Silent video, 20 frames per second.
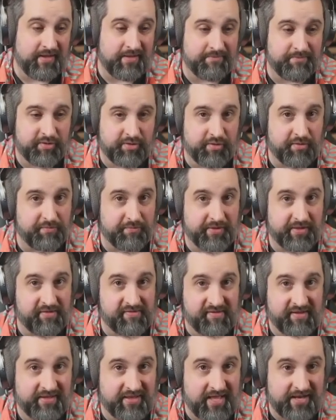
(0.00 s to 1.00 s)
You don't really
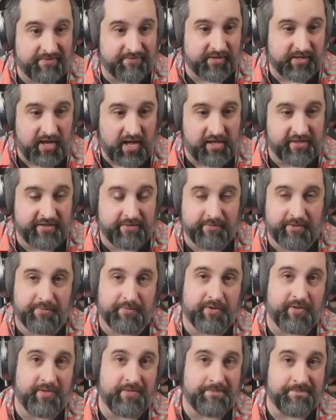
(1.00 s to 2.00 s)
see a lot of Akali
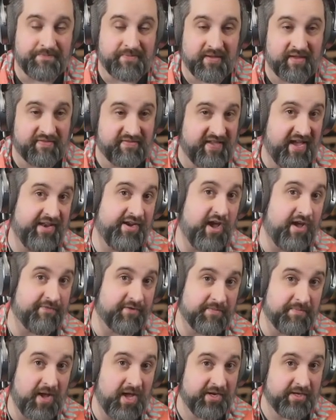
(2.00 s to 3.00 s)
reroll. 10 off
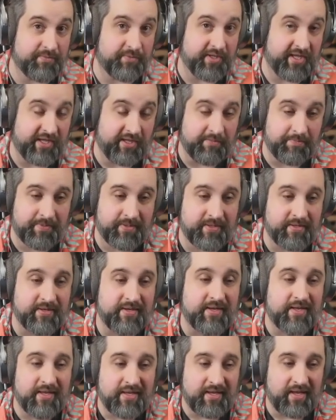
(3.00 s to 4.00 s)
her mana will help.
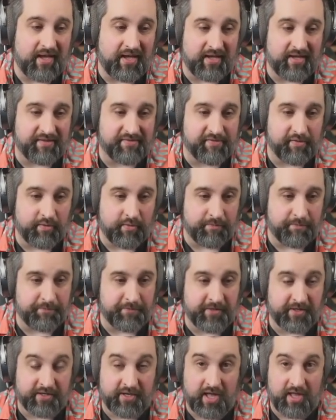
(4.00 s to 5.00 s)
So
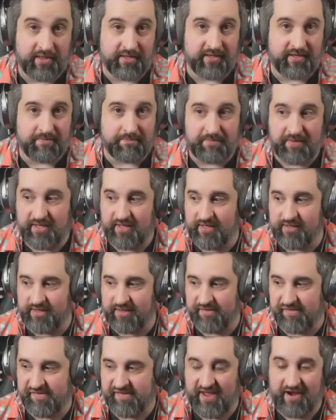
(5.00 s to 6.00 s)
hopefully Akali can be a
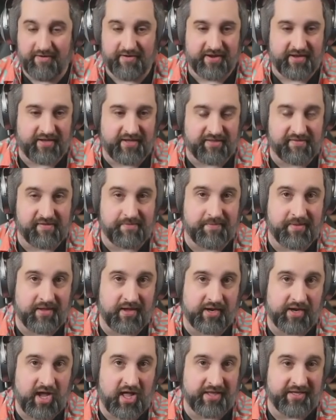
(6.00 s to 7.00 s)
little scary. Get some
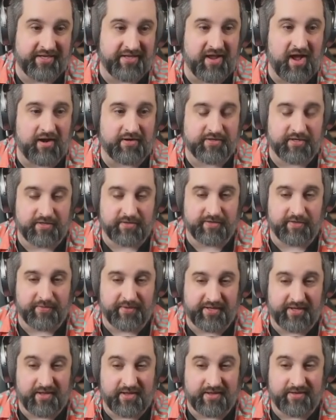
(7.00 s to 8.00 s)
Akali Nocturne
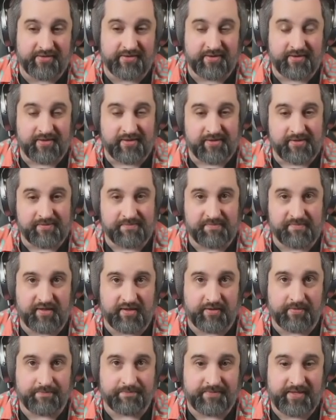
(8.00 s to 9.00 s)
going on.
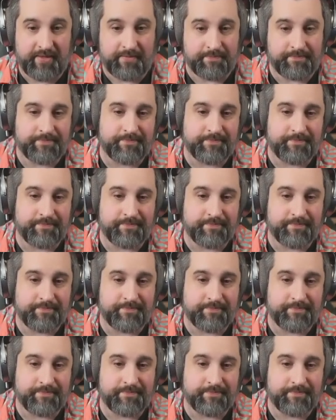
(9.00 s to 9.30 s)
So, yeah.